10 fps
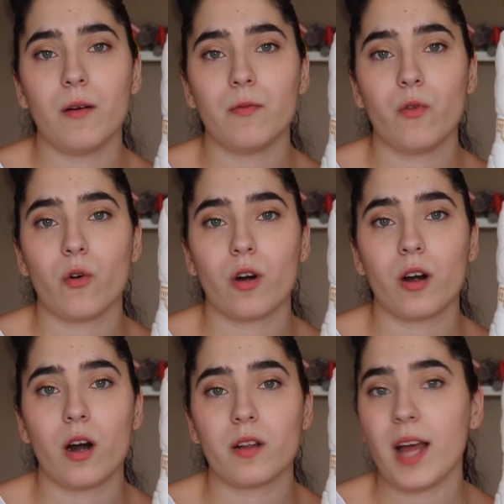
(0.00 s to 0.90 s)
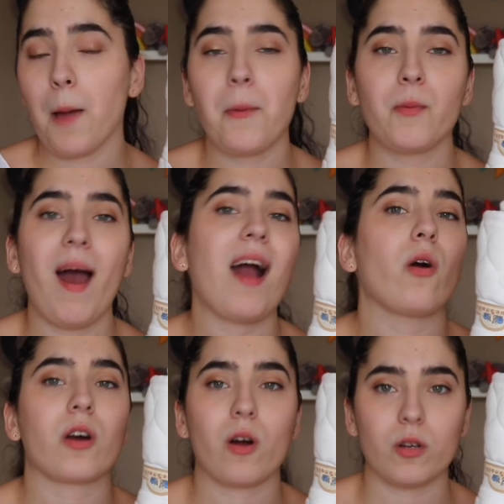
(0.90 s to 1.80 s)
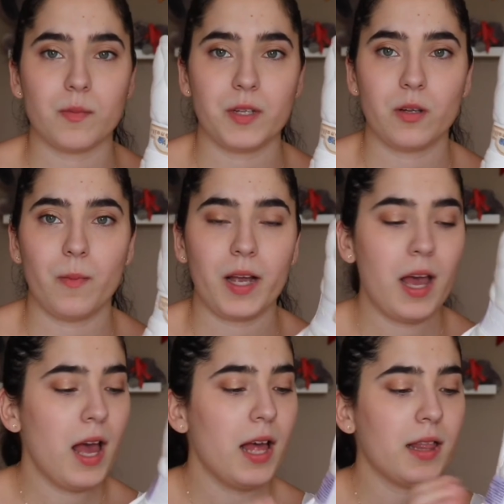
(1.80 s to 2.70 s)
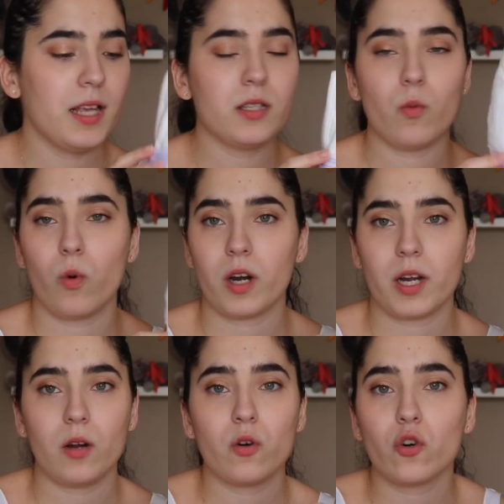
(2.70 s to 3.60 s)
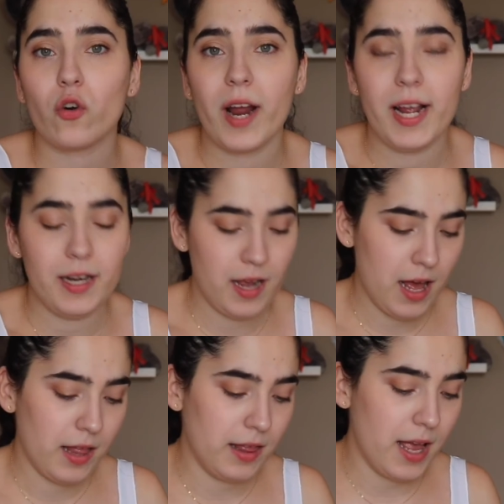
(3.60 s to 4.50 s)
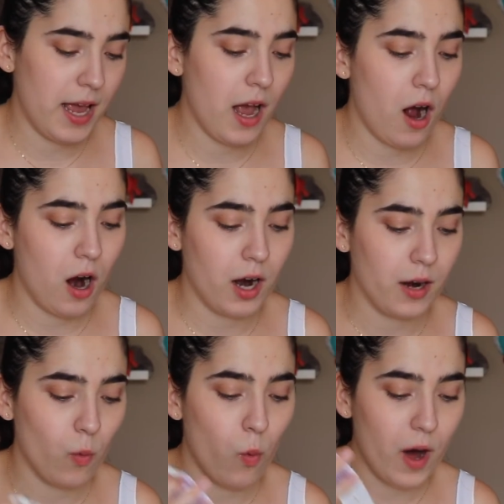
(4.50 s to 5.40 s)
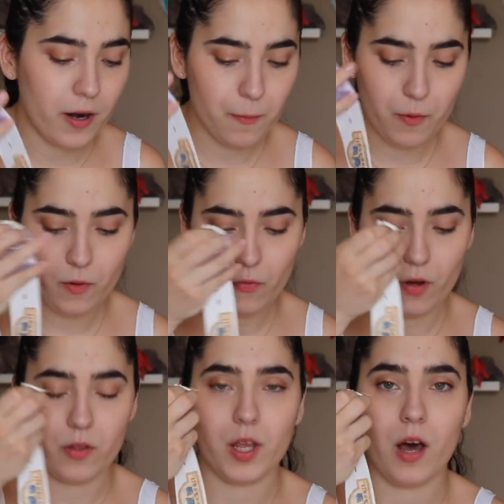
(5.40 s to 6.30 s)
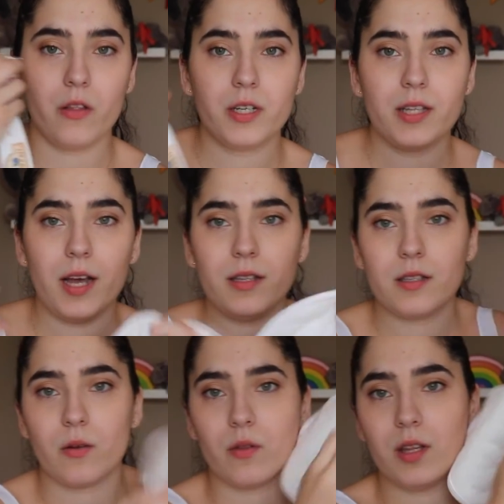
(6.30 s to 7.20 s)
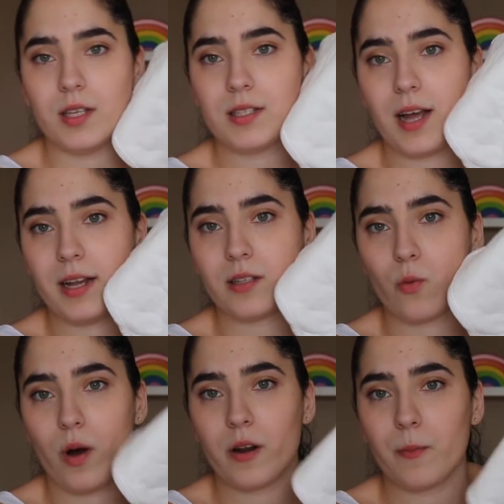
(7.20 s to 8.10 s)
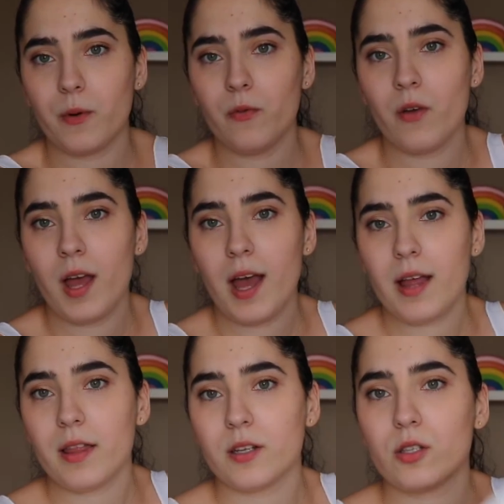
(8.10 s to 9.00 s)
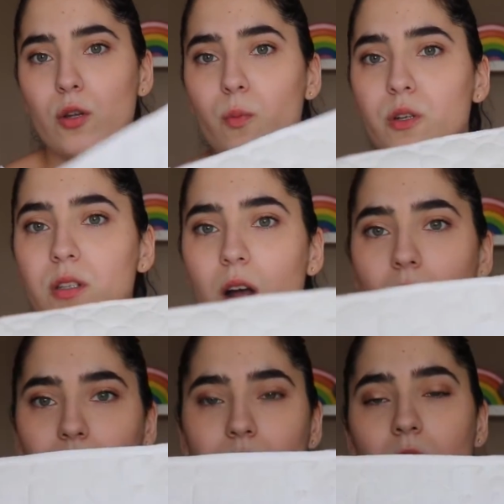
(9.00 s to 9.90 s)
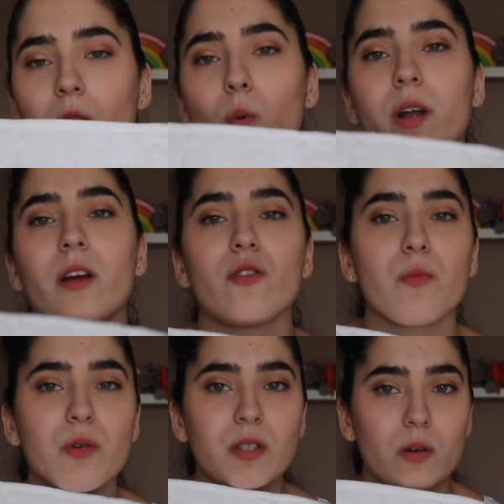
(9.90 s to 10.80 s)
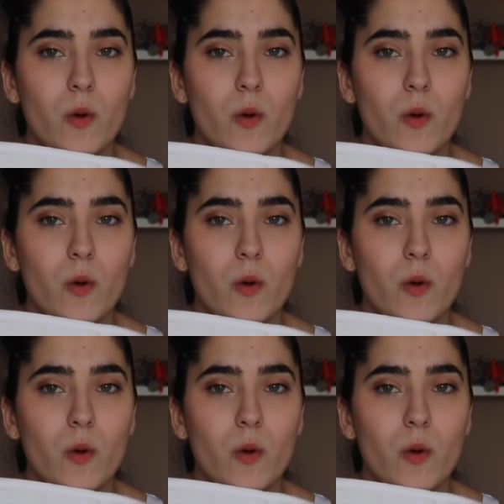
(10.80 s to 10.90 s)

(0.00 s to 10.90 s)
for our diaper bag or our hospital bag. These work great. They are waterproof on the other side, so this side is waterproof. They're super soft, 100%